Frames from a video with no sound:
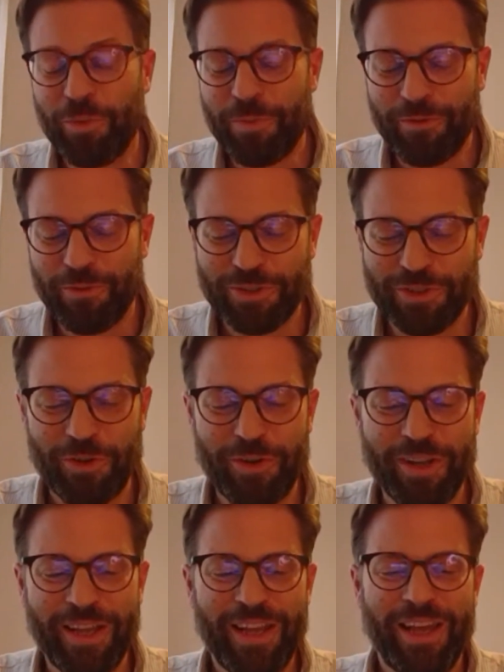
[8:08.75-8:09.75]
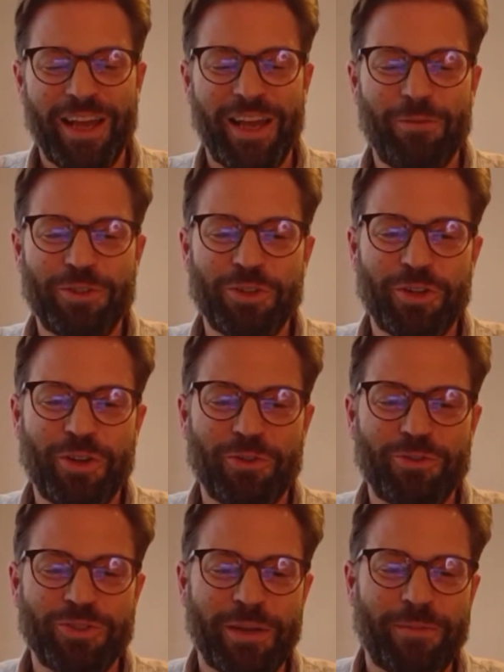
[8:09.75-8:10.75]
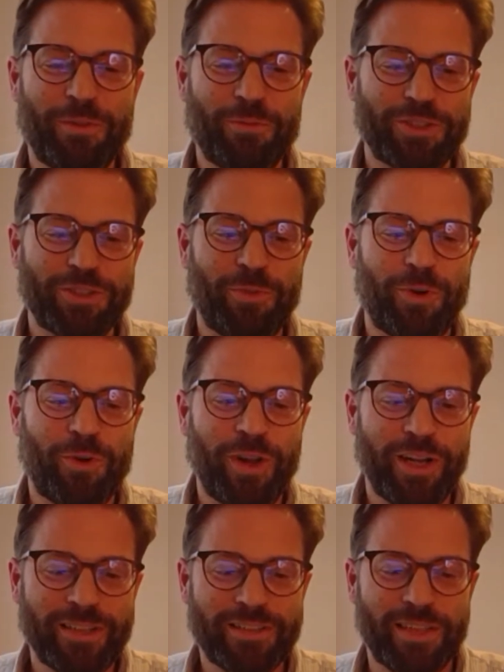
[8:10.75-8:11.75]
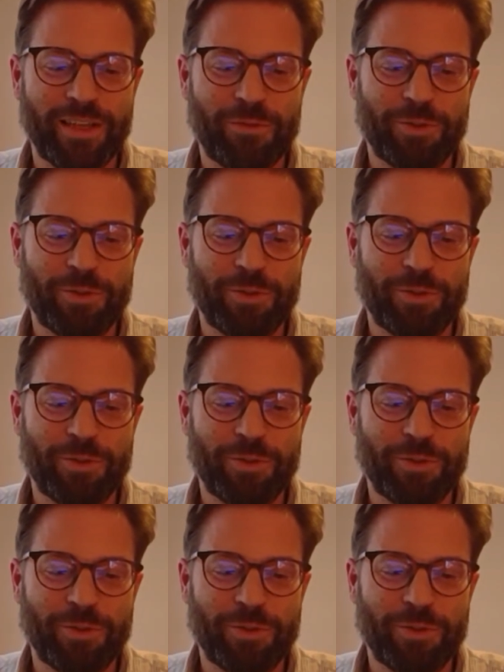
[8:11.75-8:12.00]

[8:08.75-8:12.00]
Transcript: view, sorry, we should go to something which is more realistic,